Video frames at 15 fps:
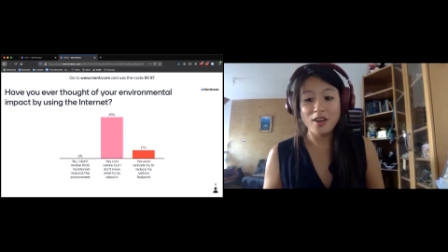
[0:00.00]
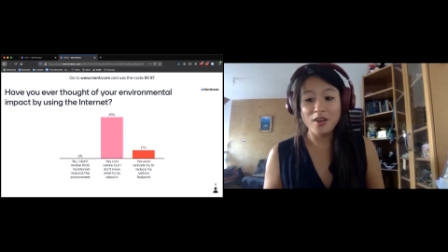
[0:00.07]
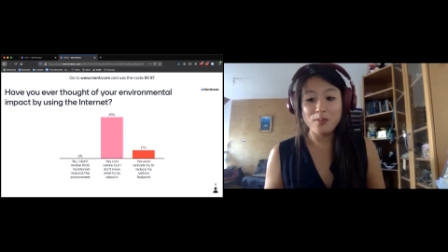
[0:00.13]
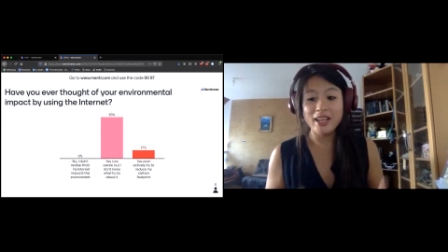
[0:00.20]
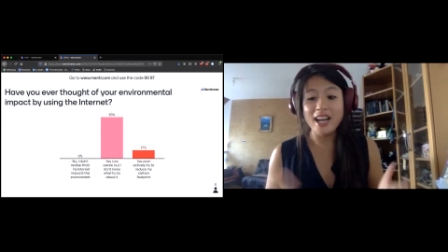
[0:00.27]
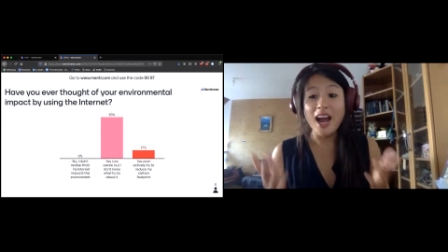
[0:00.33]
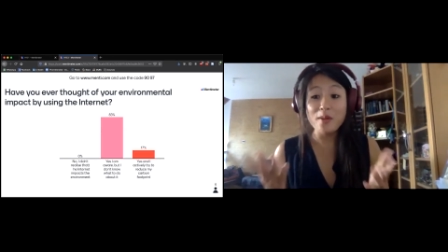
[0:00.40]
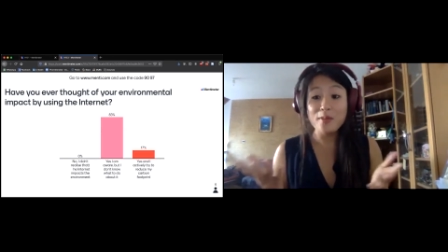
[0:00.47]

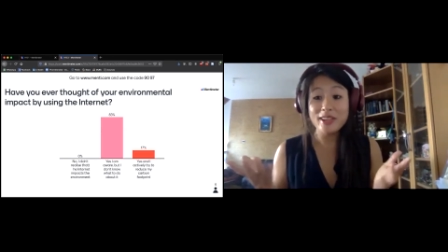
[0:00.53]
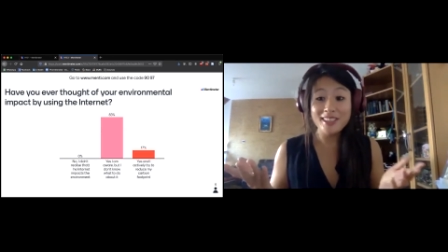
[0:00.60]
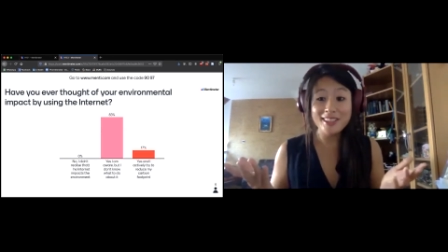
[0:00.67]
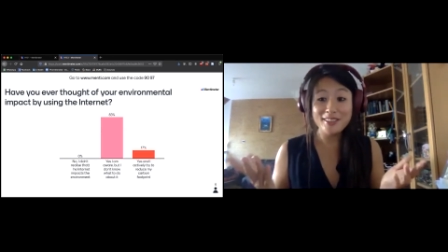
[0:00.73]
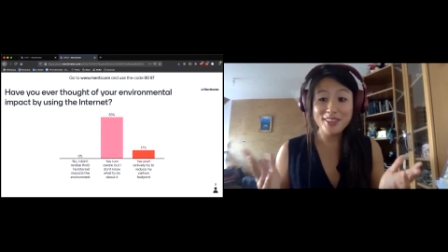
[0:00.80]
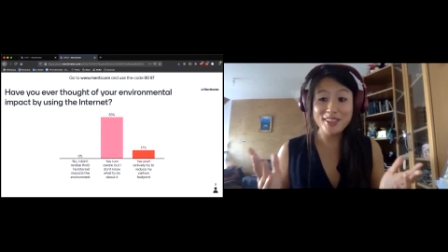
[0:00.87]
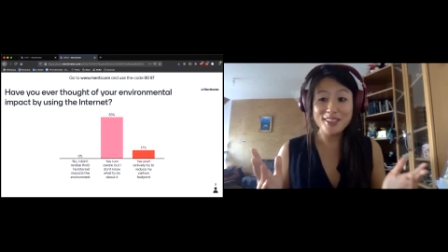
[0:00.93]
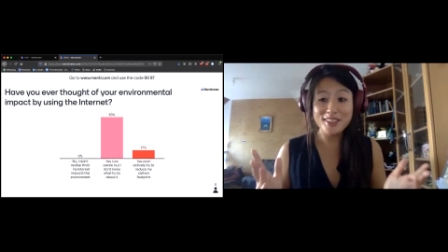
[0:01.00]
But how many
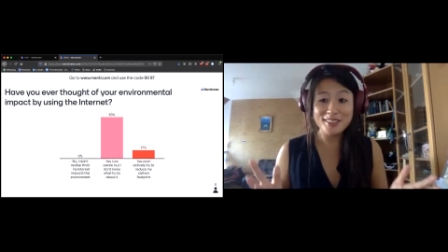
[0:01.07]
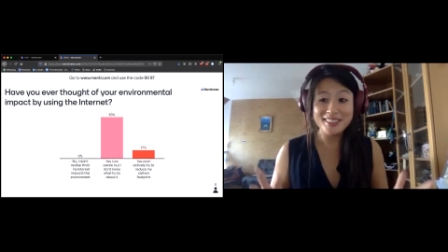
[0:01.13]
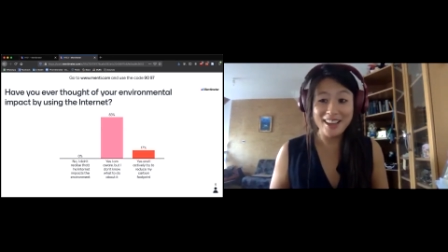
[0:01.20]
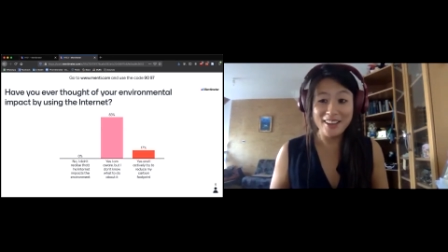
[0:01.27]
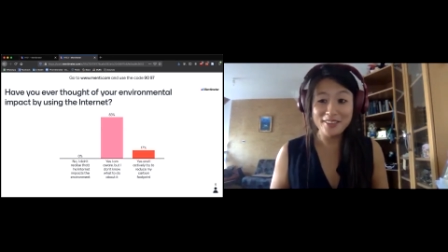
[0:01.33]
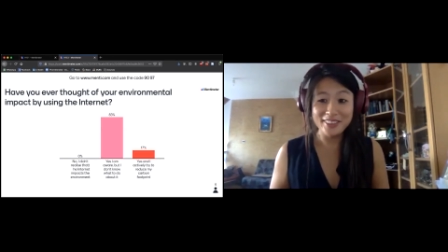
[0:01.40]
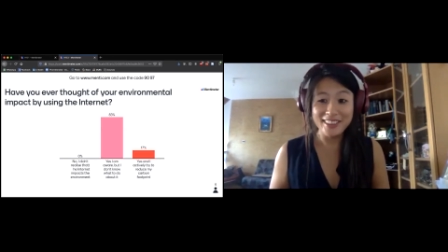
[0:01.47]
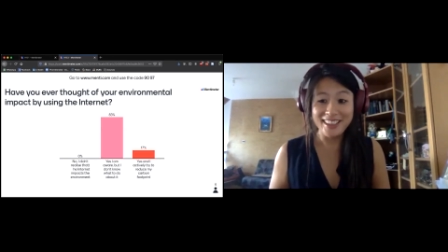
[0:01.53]
of you use
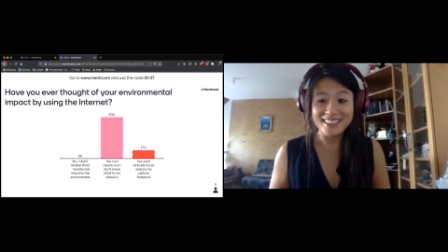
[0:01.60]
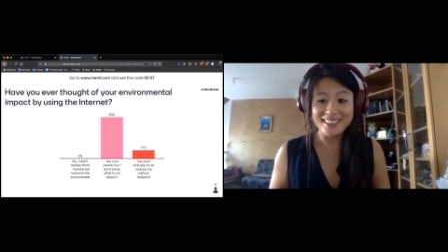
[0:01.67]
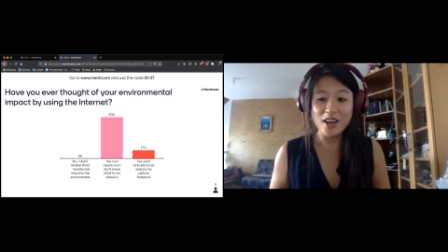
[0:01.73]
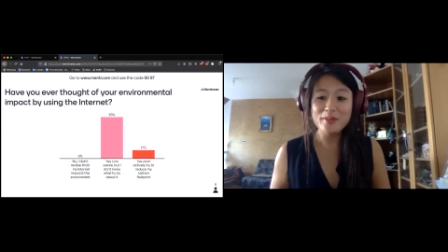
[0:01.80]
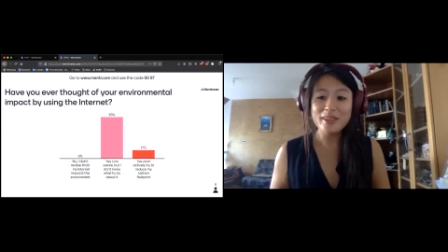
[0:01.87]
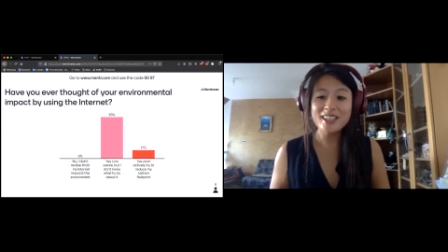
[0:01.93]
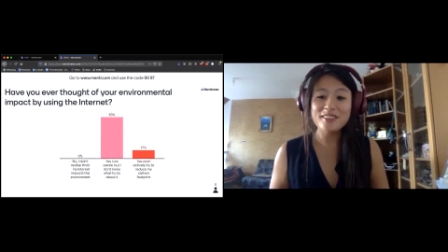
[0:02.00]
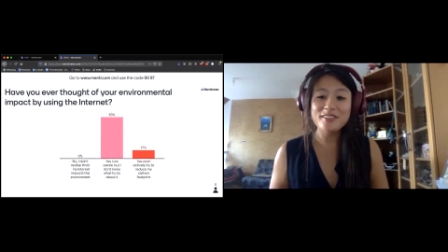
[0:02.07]
Netflix? How
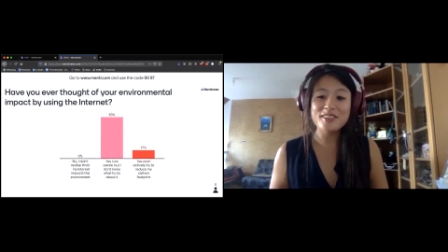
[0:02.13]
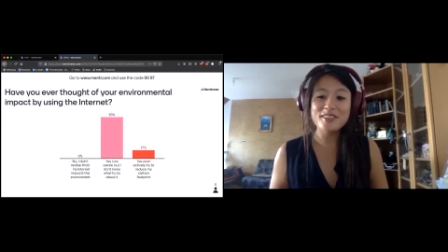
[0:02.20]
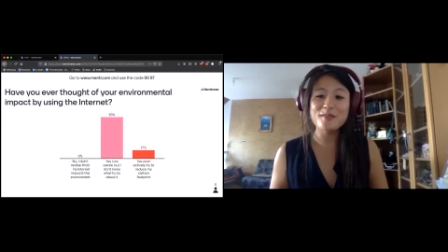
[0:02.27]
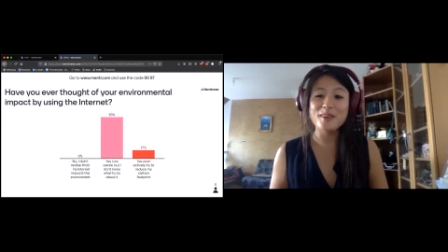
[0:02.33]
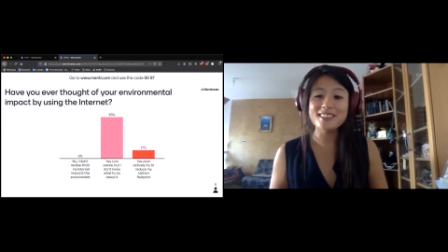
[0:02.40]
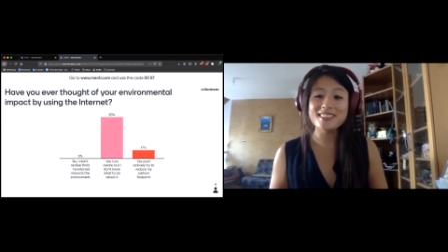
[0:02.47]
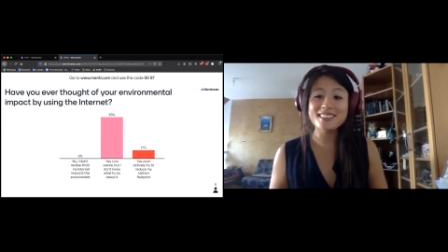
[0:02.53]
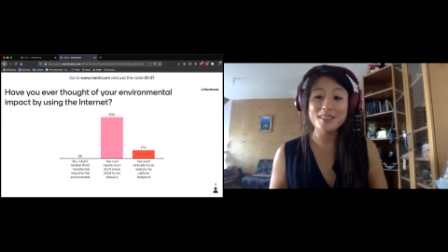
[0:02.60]
many of you
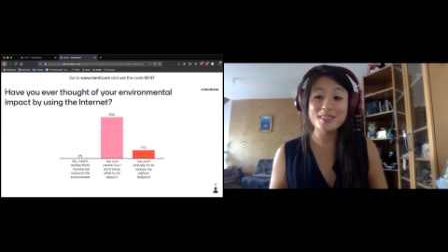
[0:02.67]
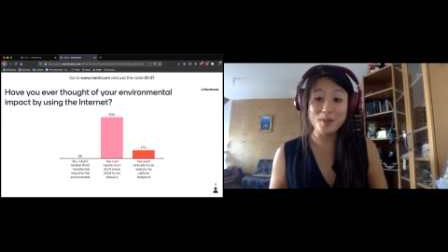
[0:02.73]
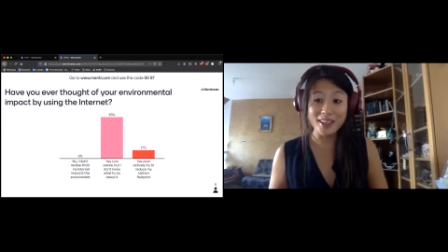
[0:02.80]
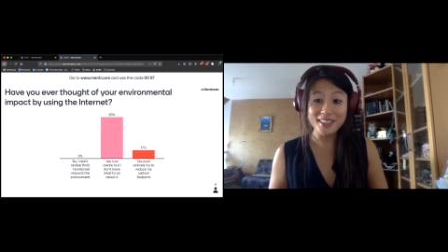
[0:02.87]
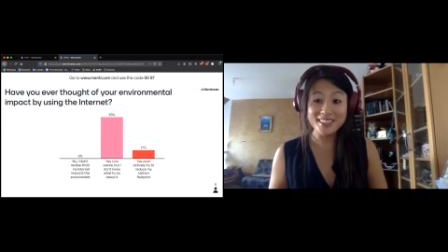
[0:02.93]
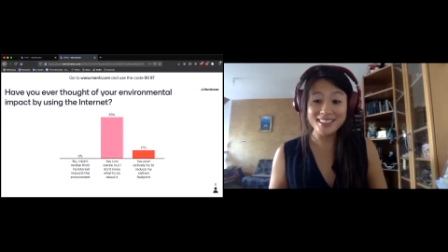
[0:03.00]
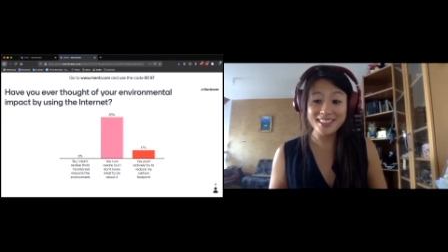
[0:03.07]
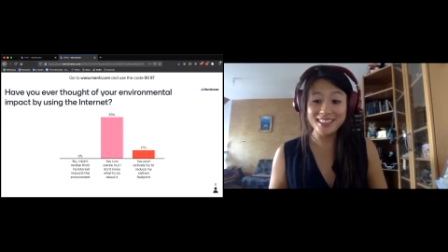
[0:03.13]
want to
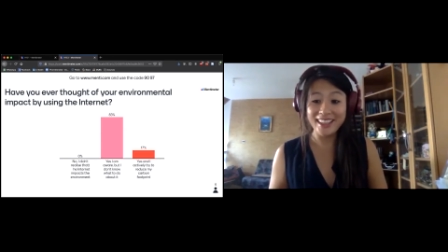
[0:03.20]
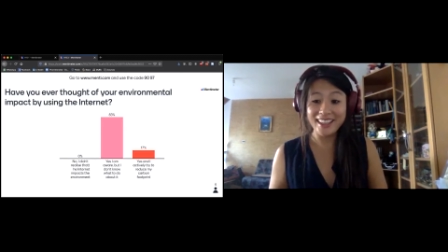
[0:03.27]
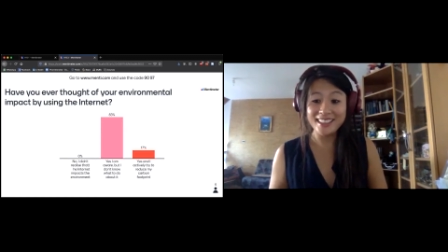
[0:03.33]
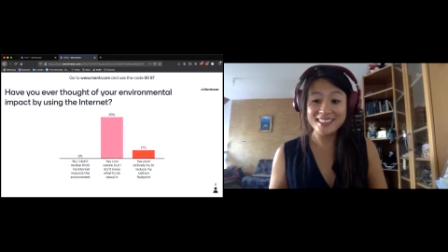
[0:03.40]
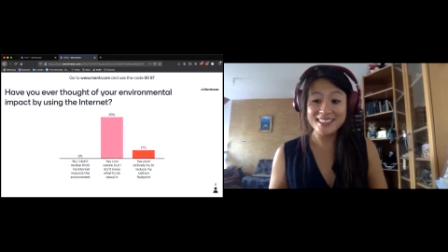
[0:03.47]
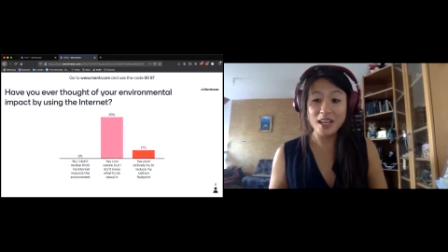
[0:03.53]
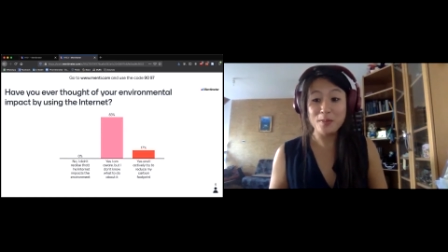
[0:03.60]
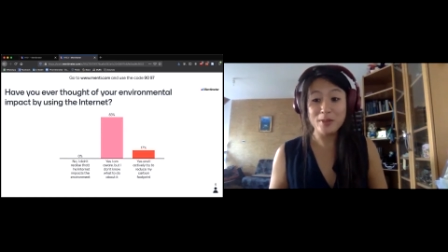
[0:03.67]
watch the
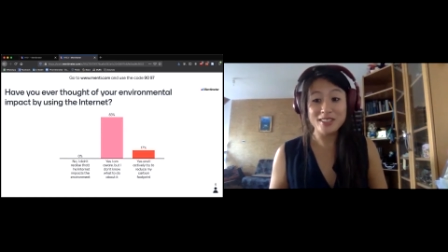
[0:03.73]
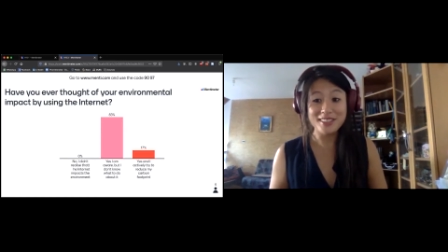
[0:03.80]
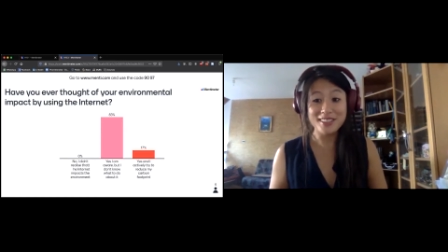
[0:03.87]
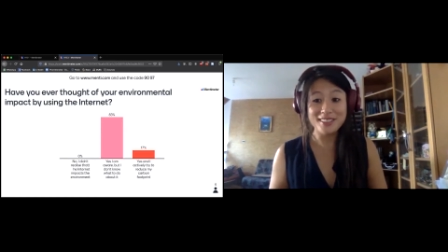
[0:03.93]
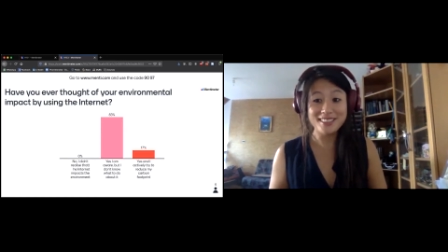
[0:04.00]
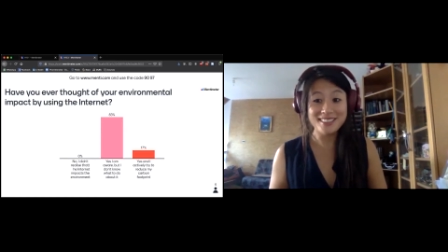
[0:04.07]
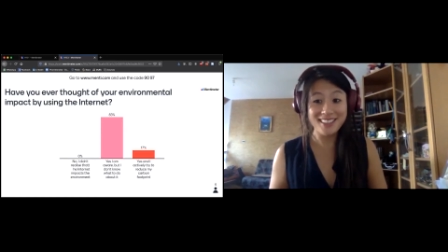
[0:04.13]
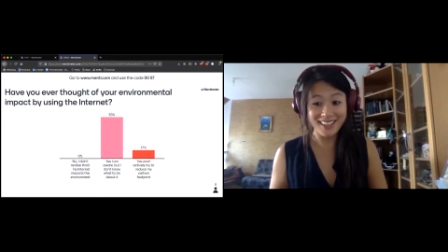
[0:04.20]
latest
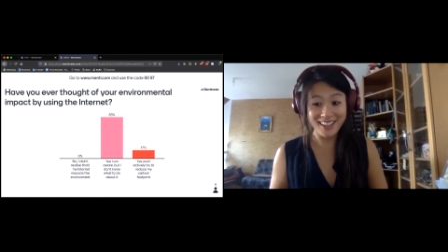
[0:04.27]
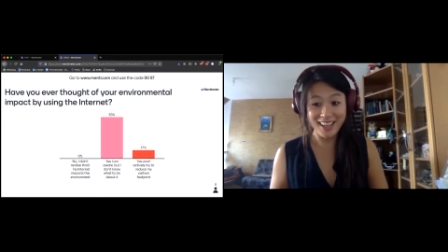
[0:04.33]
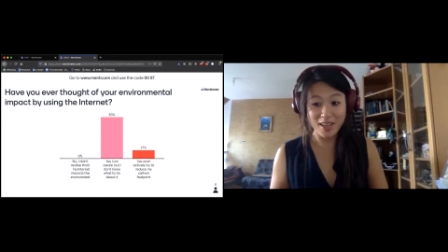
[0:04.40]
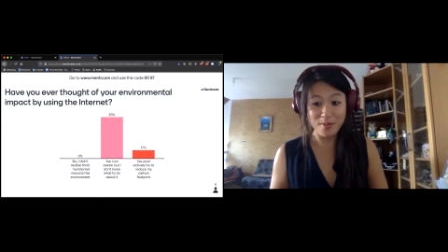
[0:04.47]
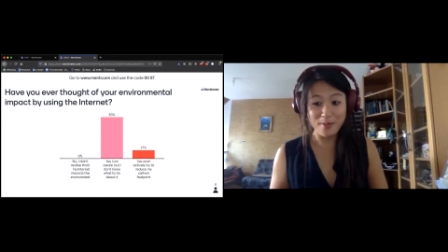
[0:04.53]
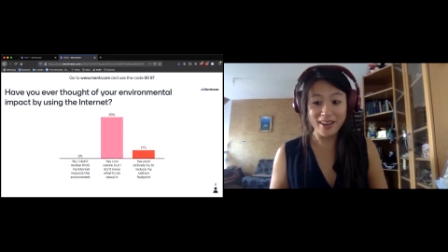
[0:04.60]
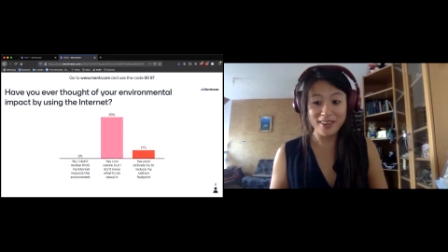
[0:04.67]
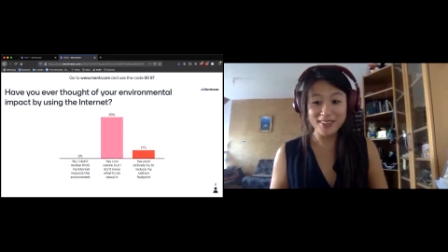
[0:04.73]
episodes that
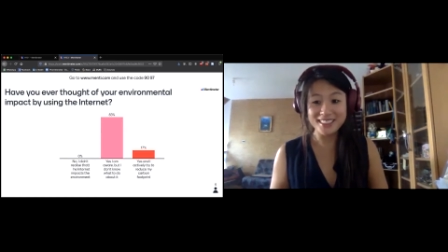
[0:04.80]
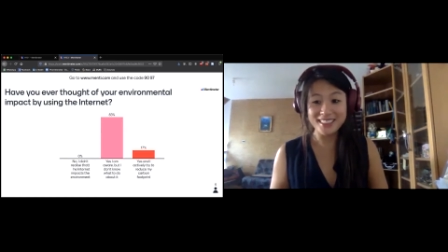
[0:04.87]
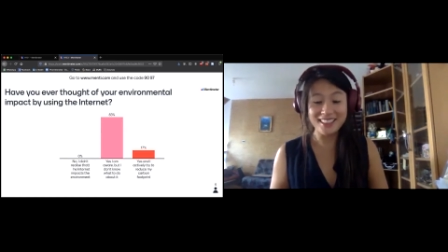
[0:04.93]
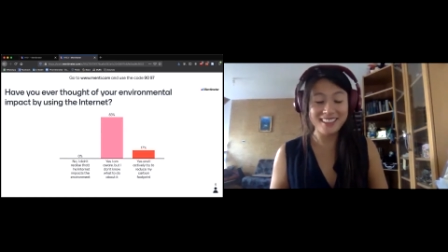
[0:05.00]
came out